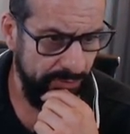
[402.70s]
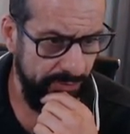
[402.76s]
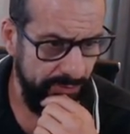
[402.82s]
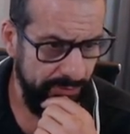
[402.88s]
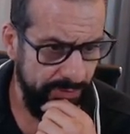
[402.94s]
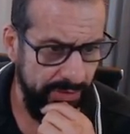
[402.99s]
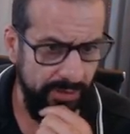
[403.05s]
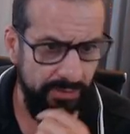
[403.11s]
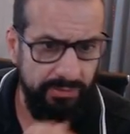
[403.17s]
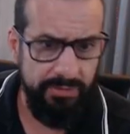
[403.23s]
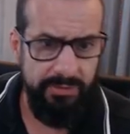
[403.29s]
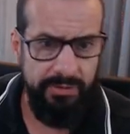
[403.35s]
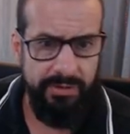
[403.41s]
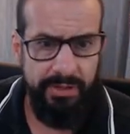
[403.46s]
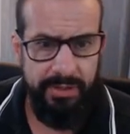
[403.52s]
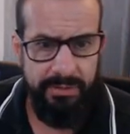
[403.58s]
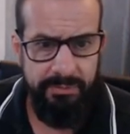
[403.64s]
the author
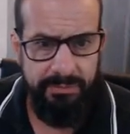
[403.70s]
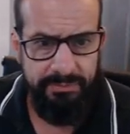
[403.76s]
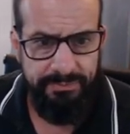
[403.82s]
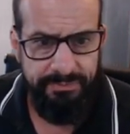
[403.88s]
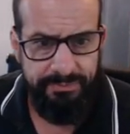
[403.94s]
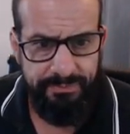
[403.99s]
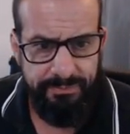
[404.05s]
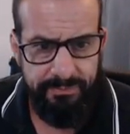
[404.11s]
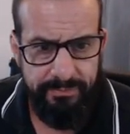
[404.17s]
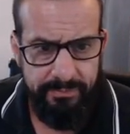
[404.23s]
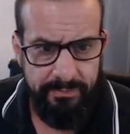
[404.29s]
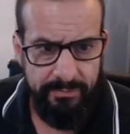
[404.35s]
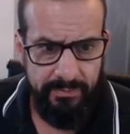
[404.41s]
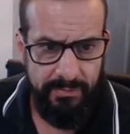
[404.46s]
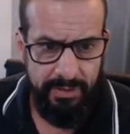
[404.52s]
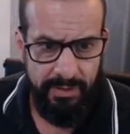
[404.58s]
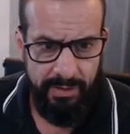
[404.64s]
name
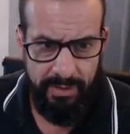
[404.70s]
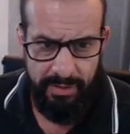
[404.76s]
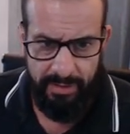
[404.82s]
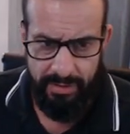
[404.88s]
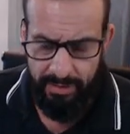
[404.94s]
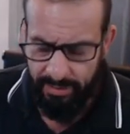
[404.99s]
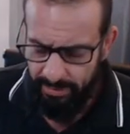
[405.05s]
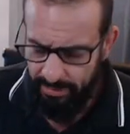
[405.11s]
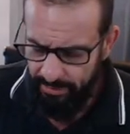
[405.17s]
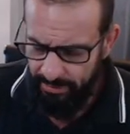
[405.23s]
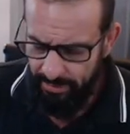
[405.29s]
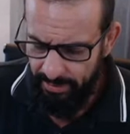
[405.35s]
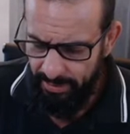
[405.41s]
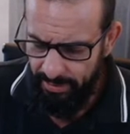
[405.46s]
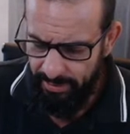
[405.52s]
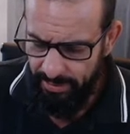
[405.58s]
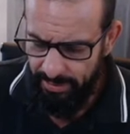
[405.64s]
and
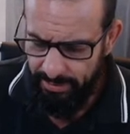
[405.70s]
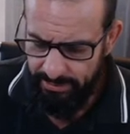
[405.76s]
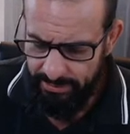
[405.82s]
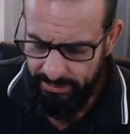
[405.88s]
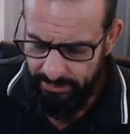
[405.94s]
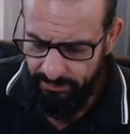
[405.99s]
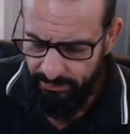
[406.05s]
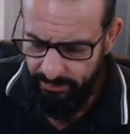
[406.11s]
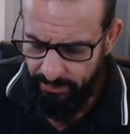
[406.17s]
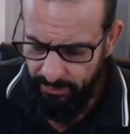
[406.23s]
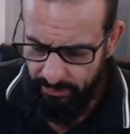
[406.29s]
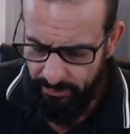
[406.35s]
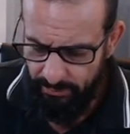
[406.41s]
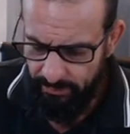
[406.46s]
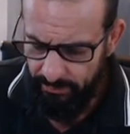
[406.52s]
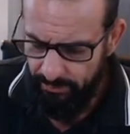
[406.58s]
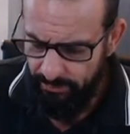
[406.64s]
I ask
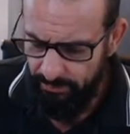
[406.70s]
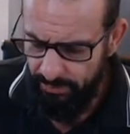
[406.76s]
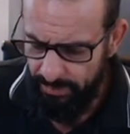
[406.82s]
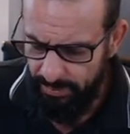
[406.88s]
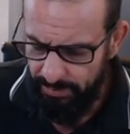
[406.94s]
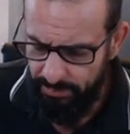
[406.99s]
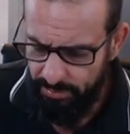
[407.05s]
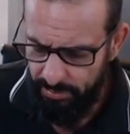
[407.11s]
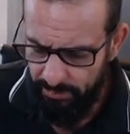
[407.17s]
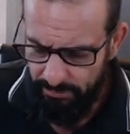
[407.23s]
from Gibson,